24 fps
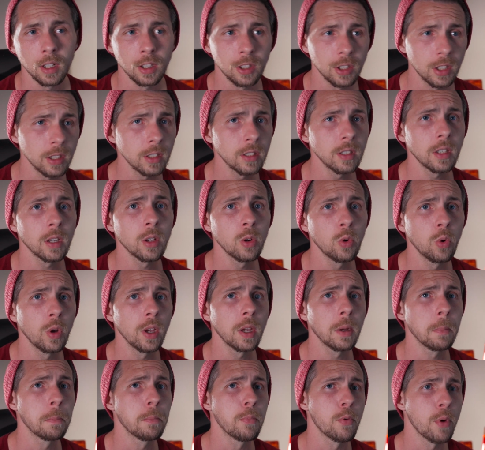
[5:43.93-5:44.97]
just a
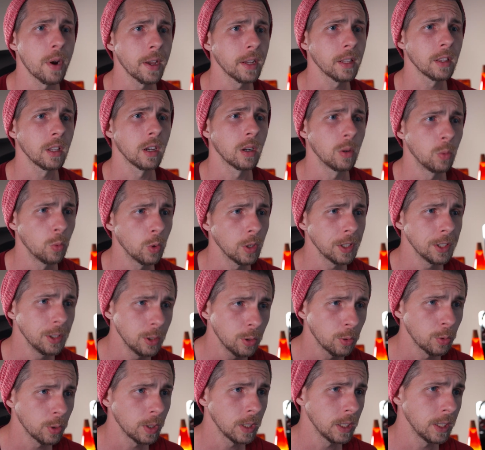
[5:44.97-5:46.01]
quick breakdown what
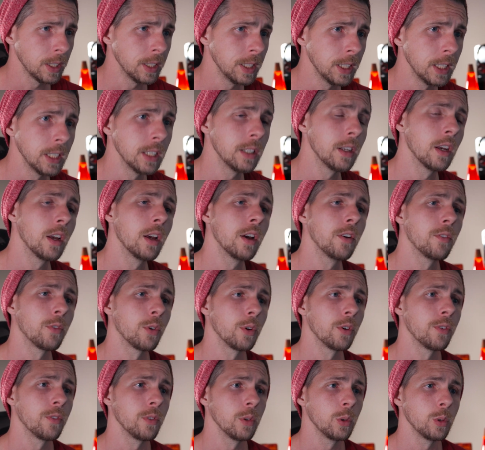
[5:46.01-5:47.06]
you really need
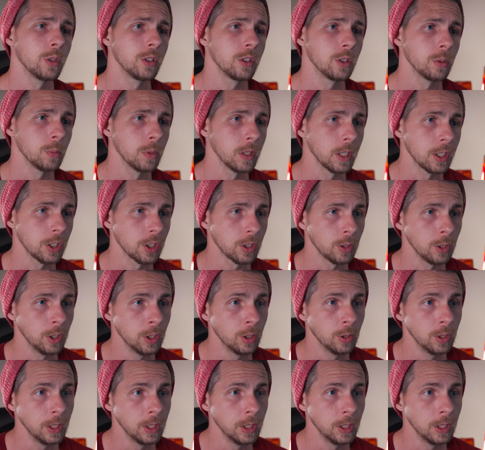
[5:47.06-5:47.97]
for fluid simulation. You